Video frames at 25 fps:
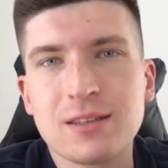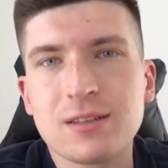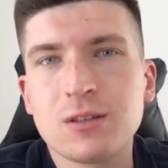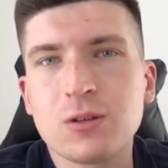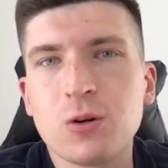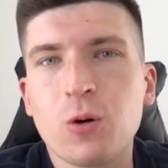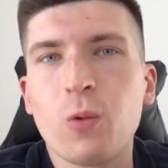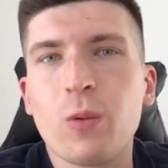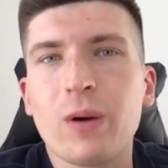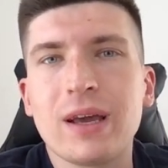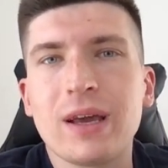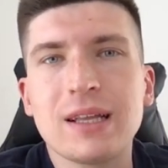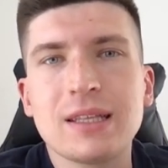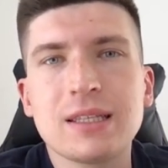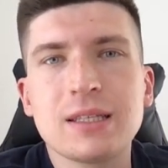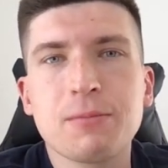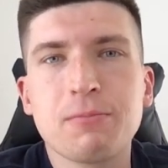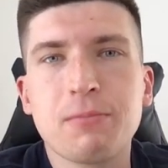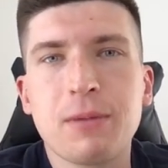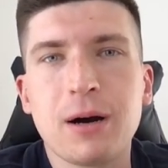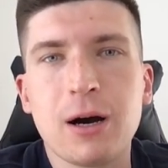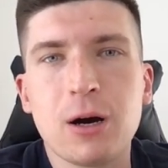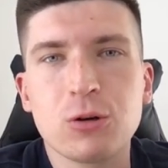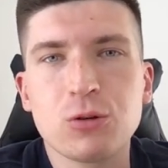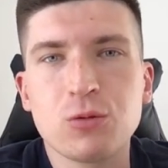So it's
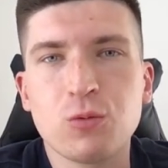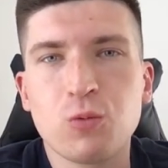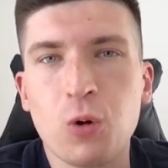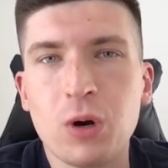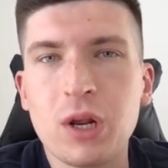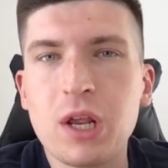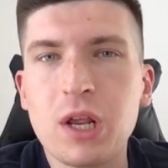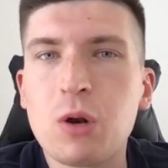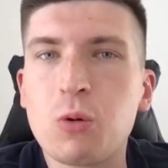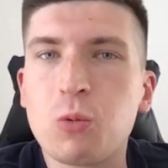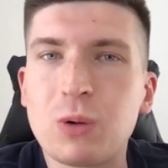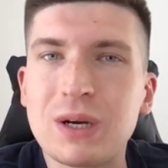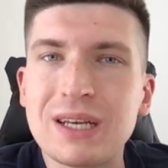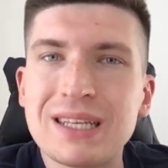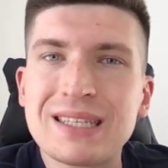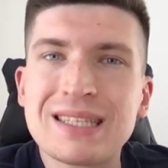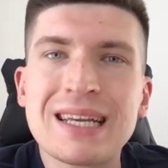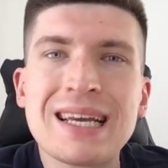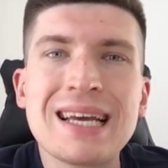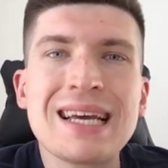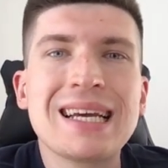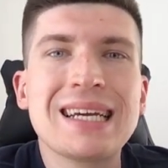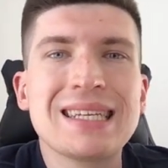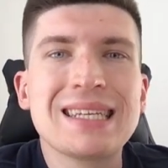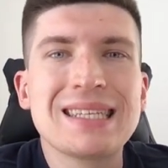about working with
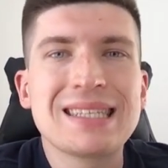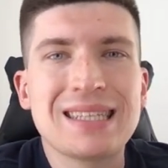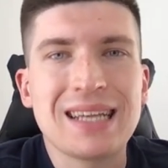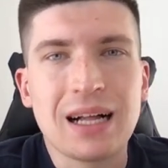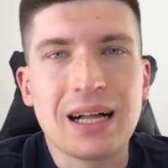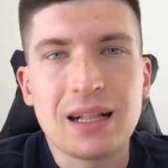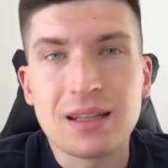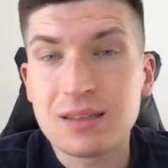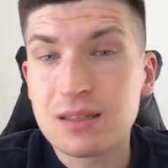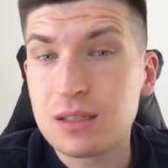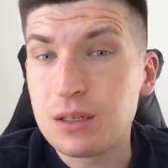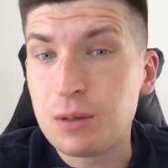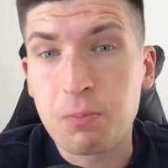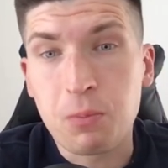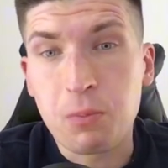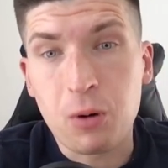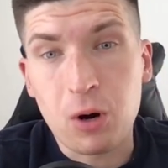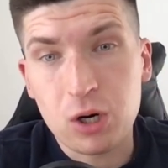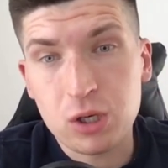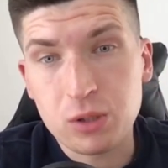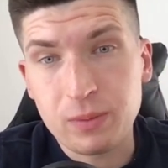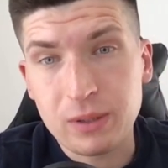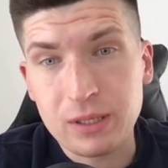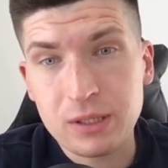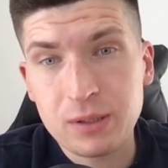sales
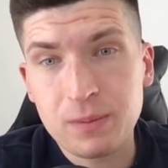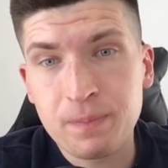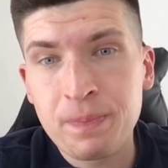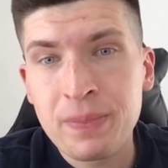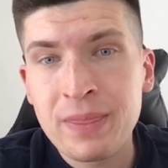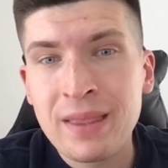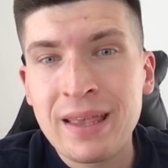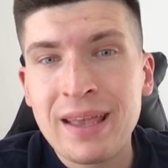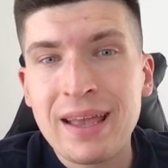department.